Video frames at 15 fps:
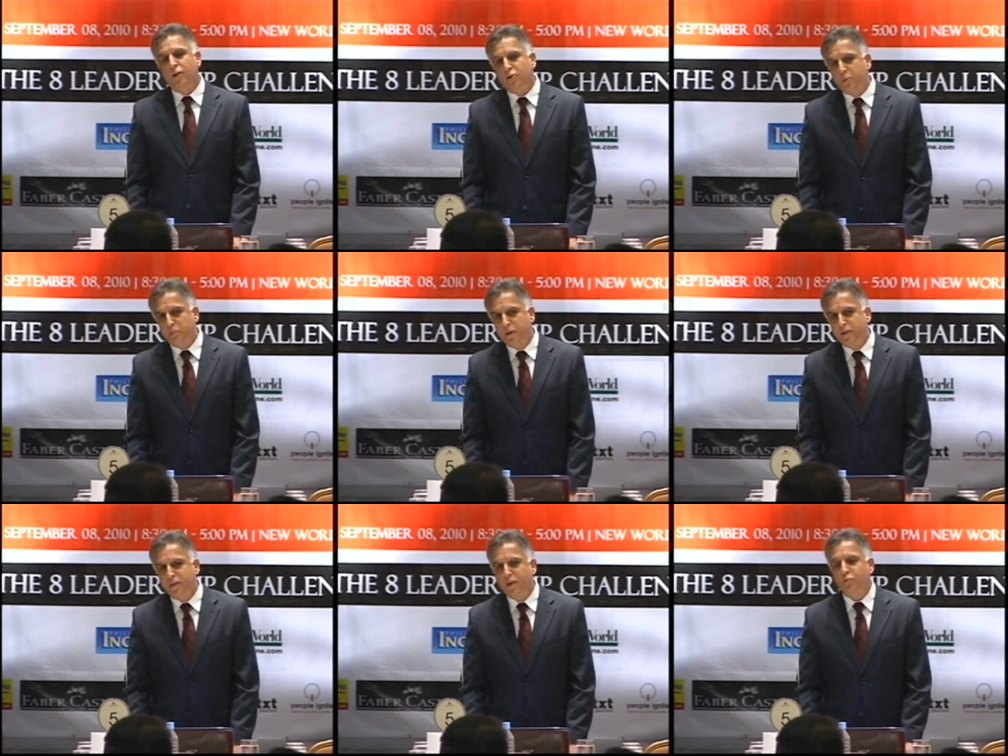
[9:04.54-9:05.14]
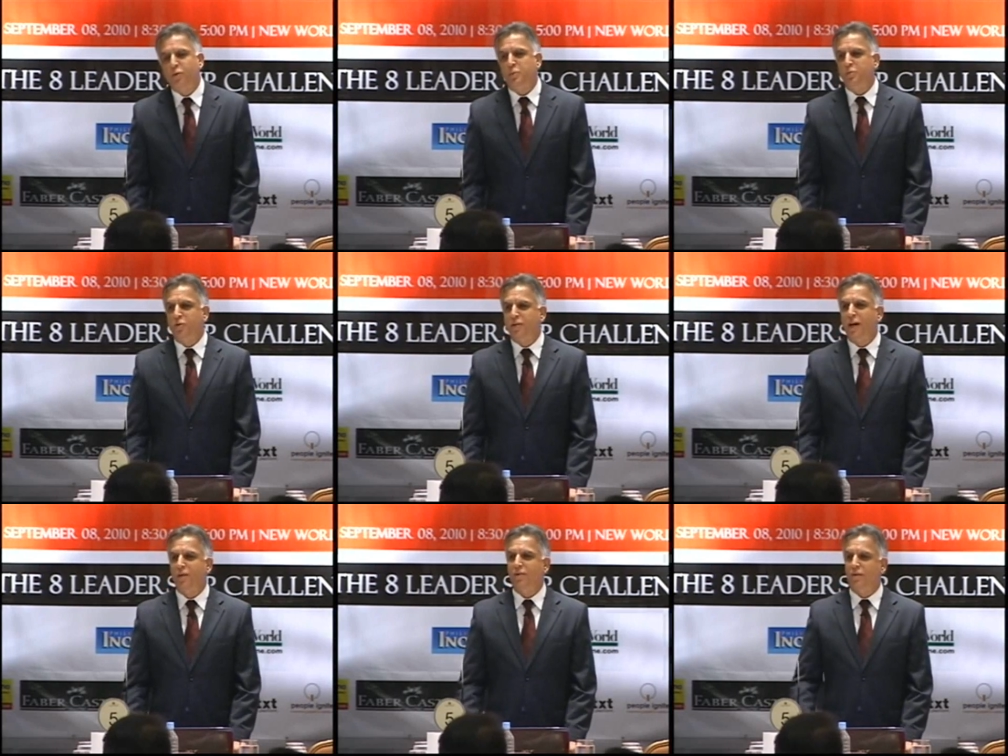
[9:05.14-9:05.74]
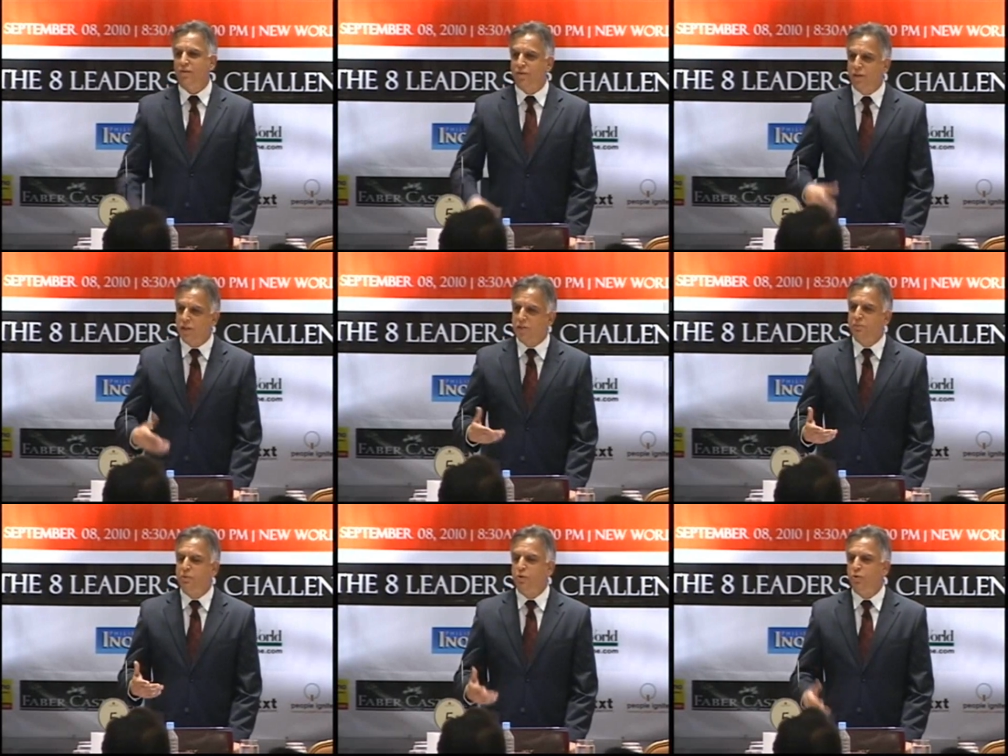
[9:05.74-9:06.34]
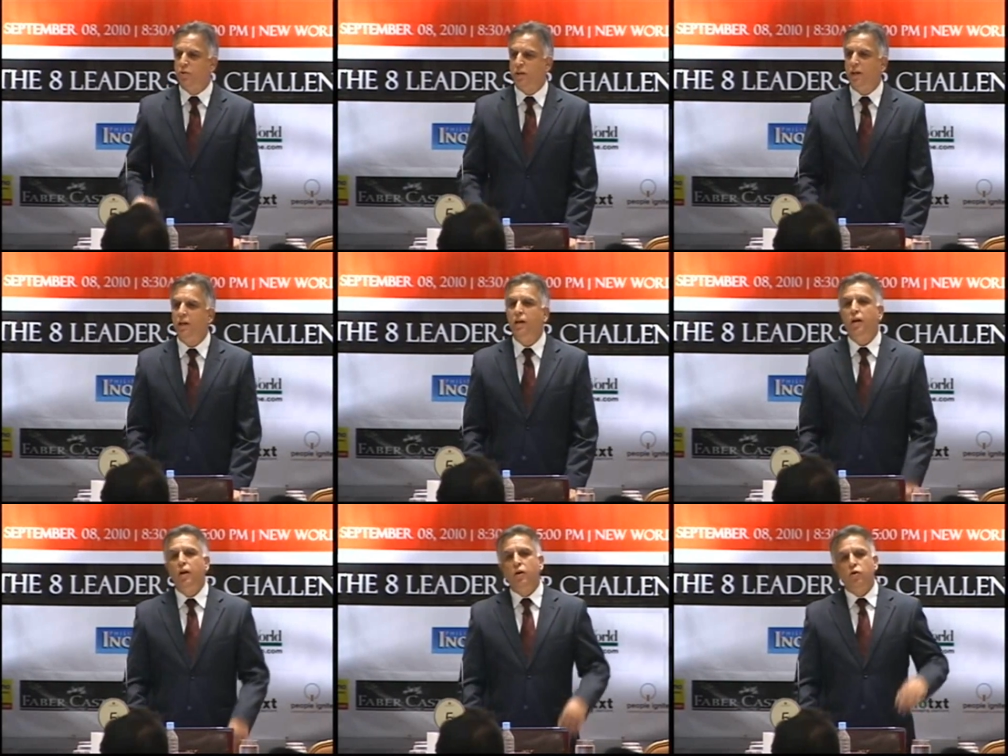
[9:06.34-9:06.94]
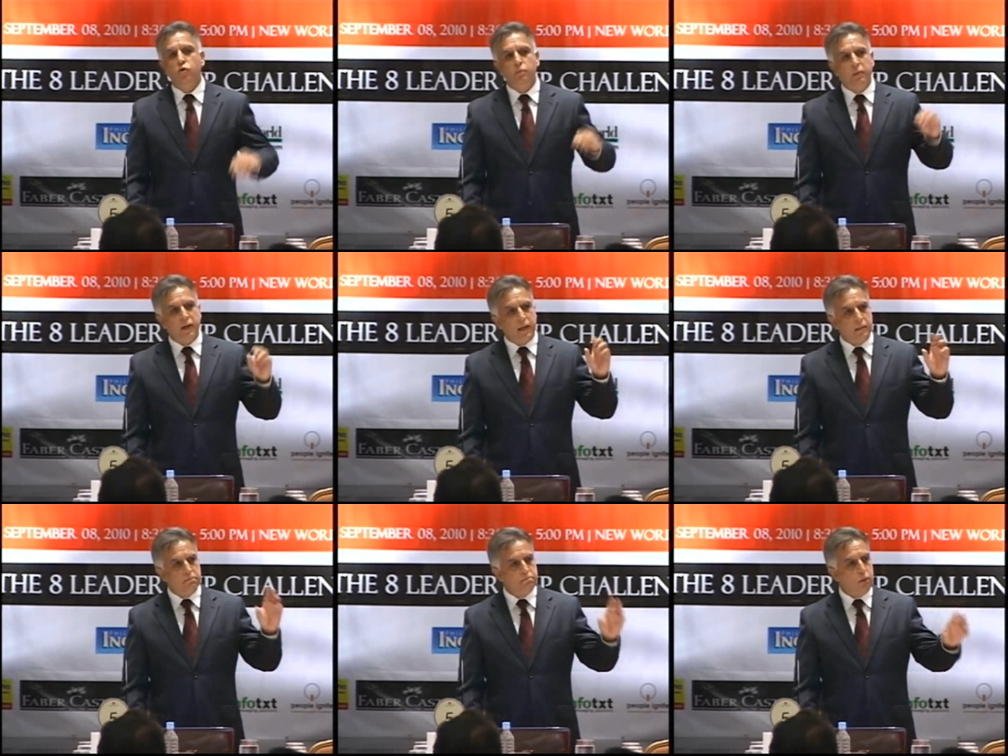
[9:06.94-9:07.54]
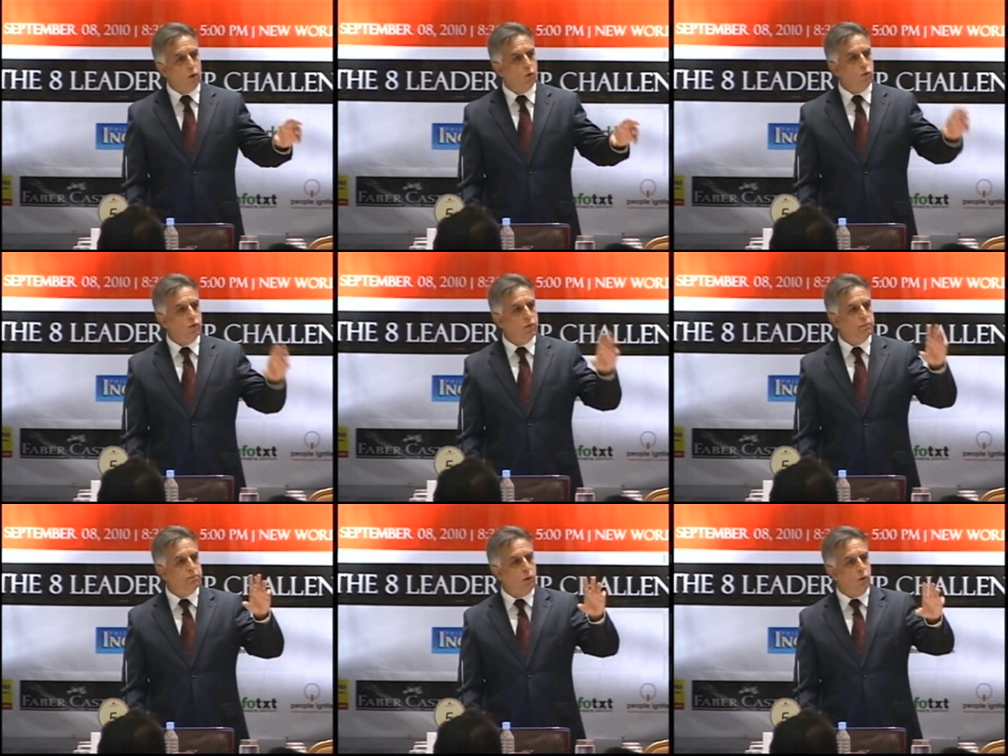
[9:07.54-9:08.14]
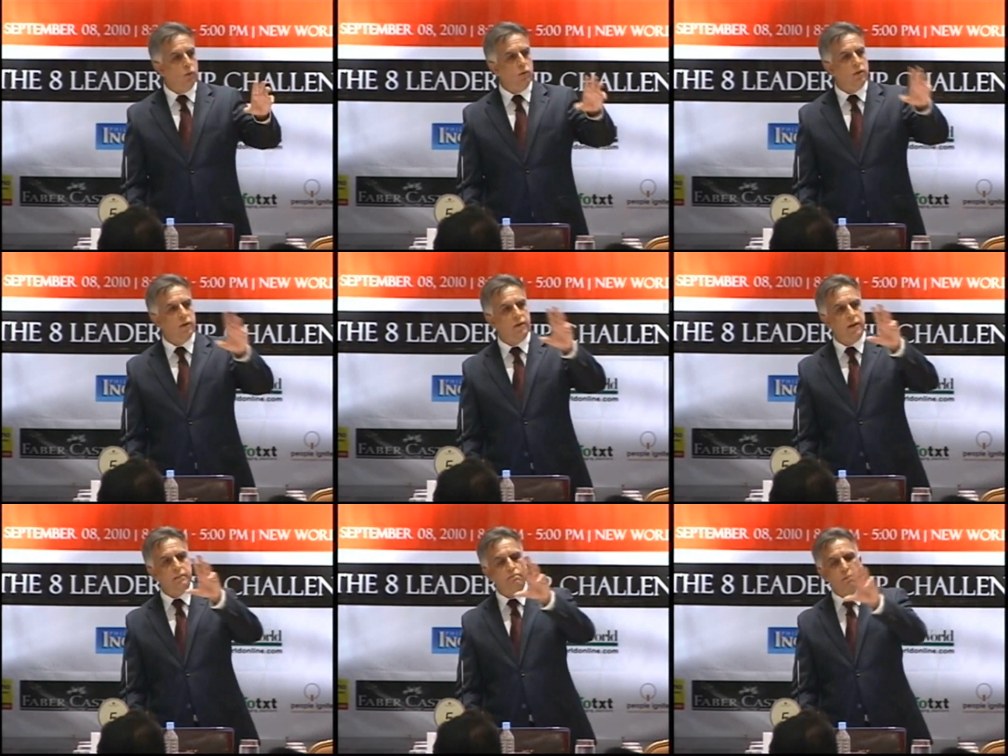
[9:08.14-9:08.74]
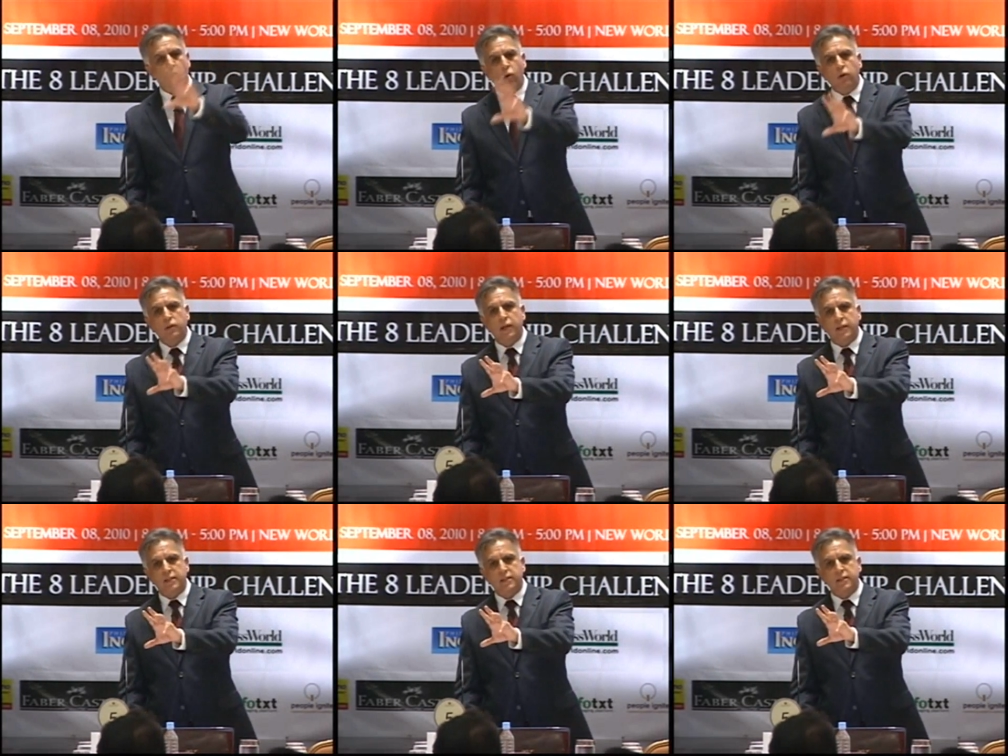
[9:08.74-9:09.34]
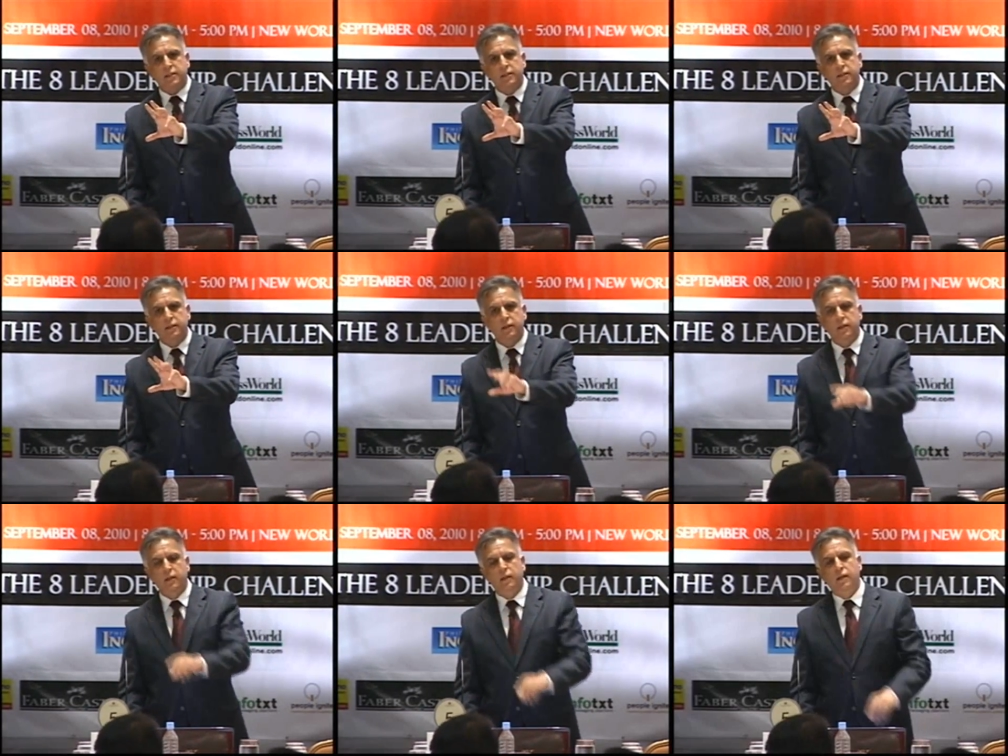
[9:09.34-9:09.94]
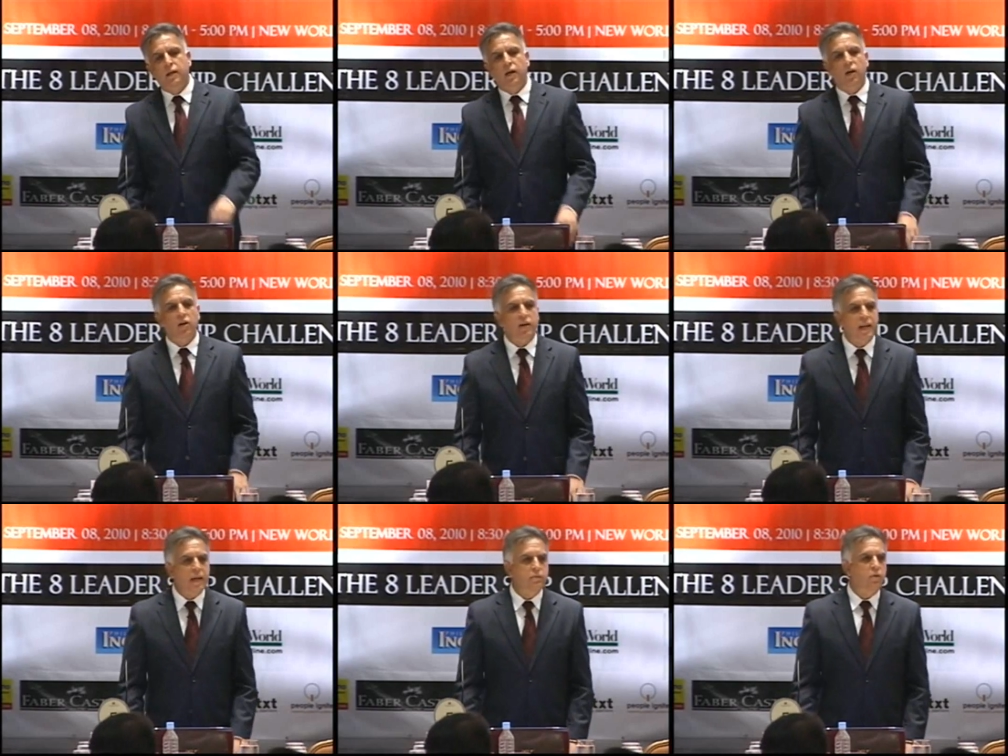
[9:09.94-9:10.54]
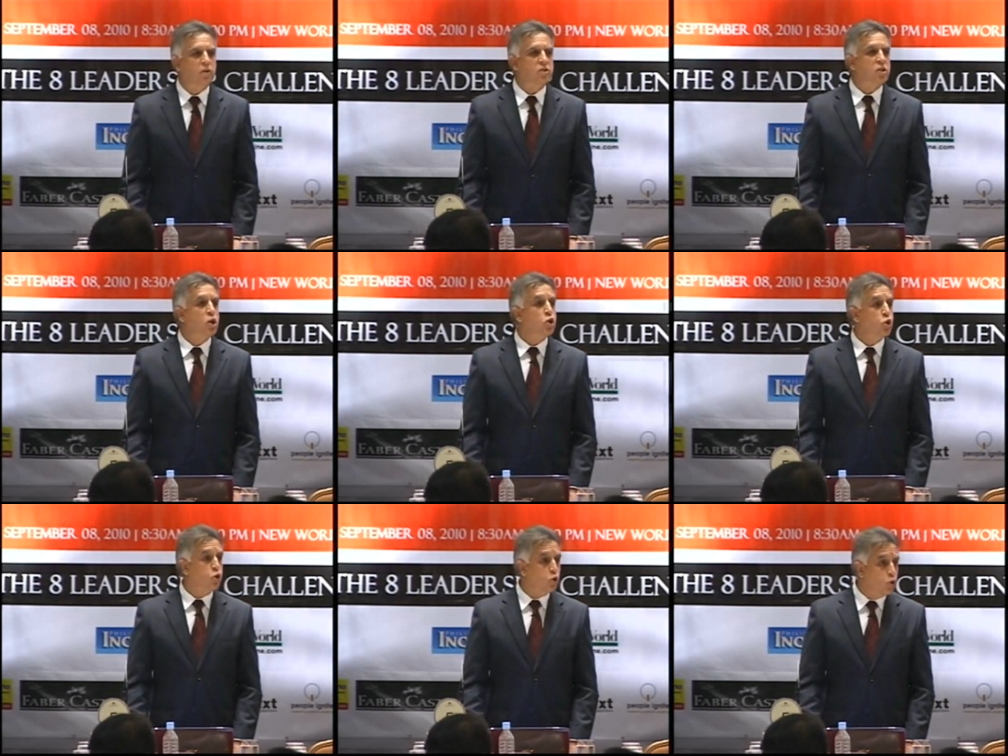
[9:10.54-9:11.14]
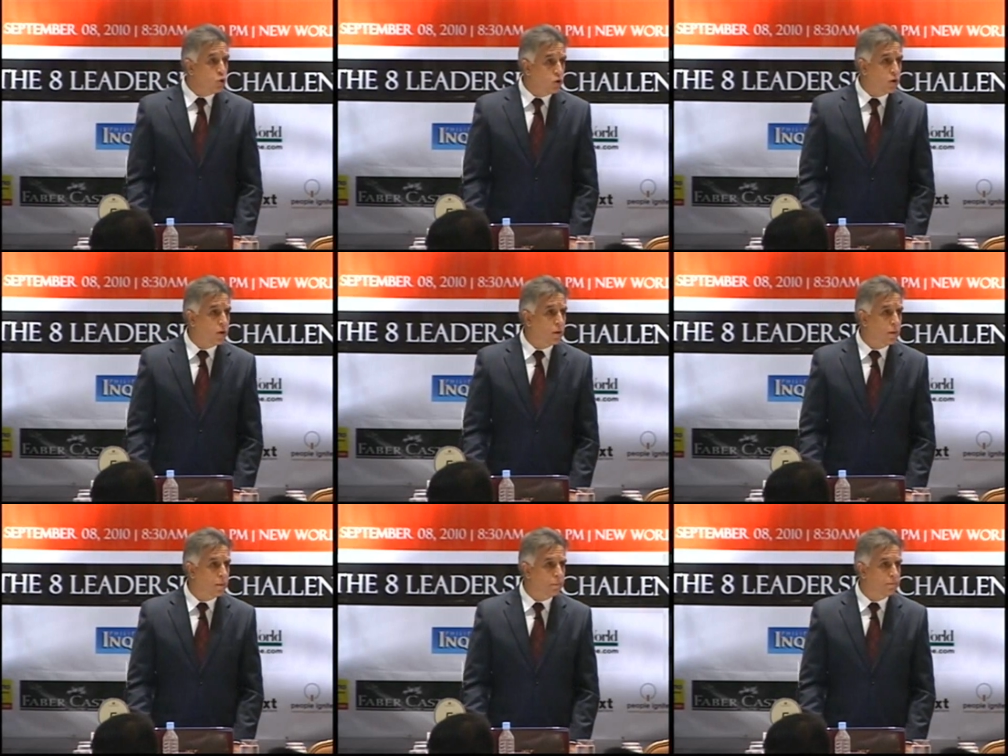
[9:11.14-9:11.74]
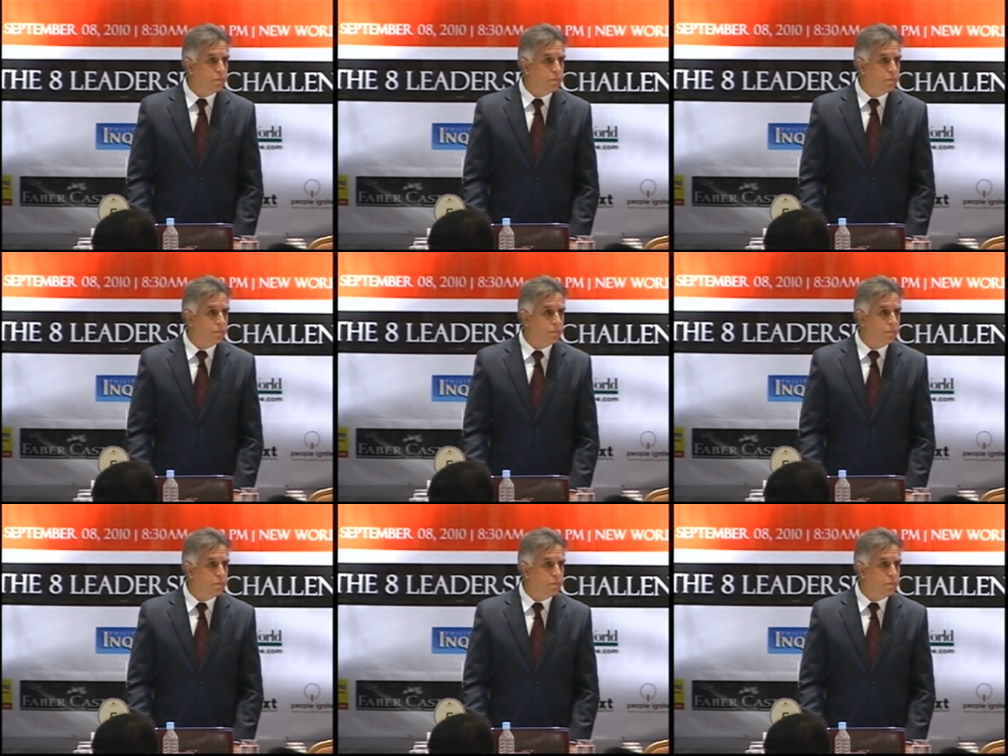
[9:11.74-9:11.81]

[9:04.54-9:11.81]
I'll repeat that one more time. The first beauty, who became bold, bolder, and boldest, her name was Truth.